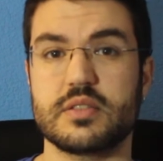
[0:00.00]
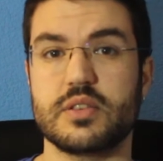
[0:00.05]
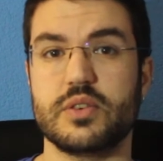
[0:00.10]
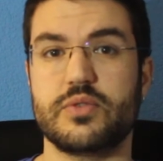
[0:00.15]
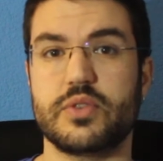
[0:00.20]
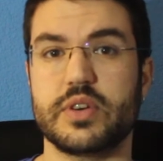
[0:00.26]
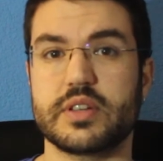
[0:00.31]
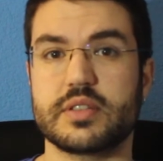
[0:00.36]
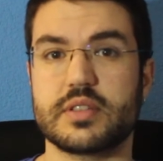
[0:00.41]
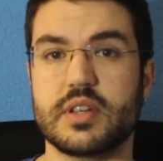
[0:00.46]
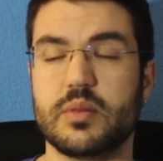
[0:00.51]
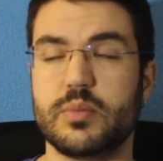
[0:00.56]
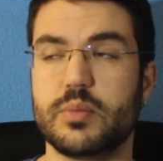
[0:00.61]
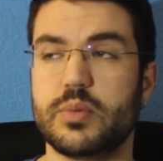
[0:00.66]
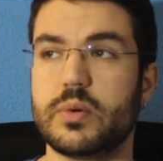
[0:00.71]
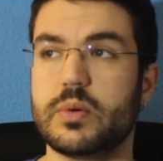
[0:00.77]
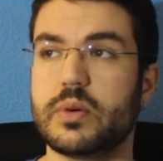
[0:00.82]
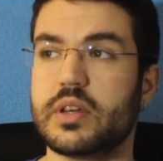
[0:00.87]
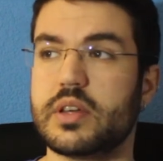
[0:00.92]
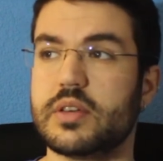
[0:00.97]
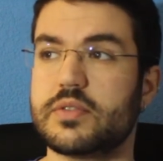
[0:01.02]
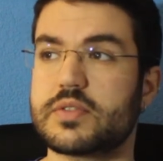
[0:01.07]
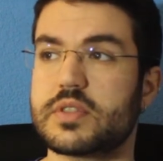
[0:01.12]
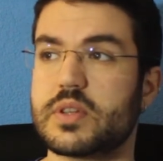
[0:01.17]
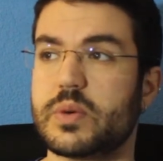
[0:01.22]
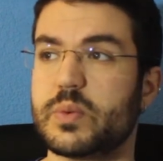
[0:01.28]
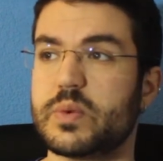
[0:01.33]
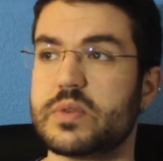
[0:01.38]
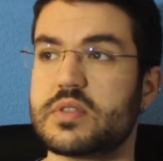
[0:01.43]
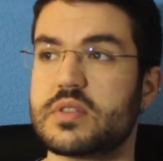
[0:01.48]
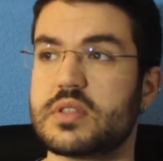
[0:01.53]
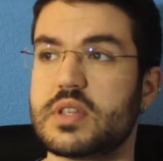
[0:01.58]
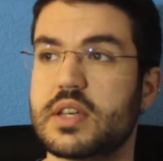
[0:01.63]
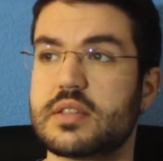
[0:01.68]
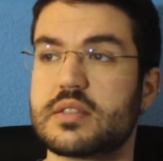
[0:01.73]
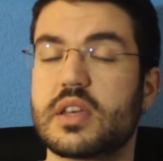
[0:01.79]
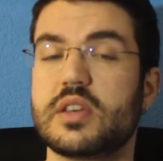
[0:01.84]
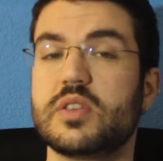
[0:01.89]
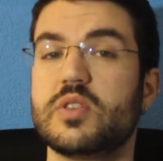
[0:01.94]
So for example, if someone
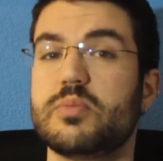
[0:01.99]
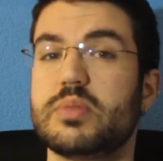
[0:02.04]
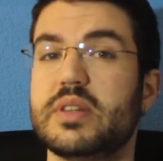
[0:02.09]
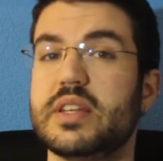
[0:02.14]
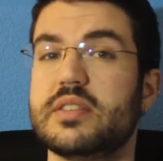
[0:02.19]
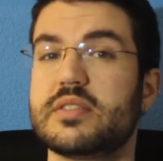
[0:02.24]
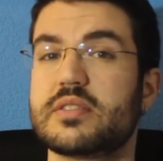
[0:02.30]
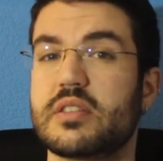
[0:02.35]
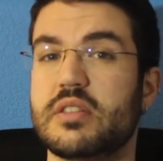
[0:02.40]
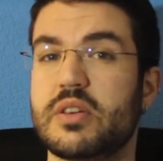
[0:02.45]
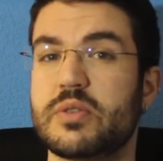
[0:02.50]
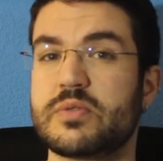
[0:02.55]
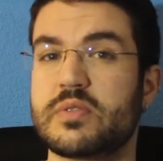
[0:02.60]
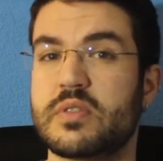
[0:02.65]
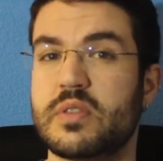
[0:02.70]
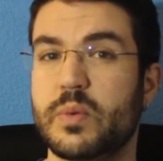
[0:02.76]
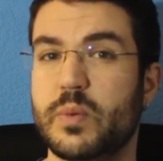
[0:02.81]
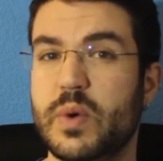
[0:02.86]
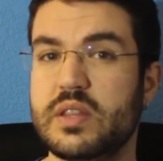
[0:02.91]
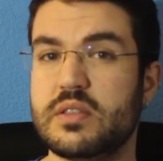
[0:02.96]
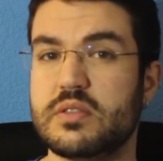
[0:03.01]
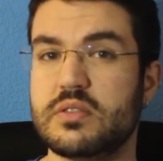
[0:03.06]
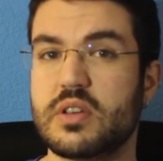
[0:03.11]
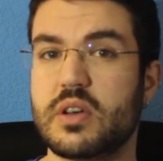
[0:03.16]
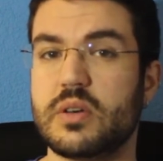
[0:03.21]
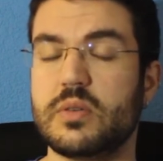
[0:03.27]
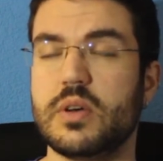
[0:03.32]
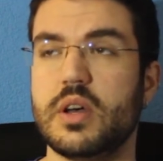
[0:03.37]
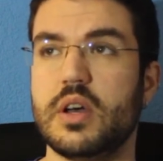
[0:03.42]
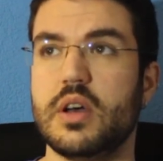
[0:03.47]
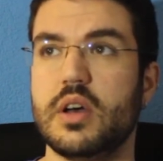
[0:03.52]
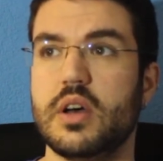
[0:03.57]
says, "Can you please close the window?"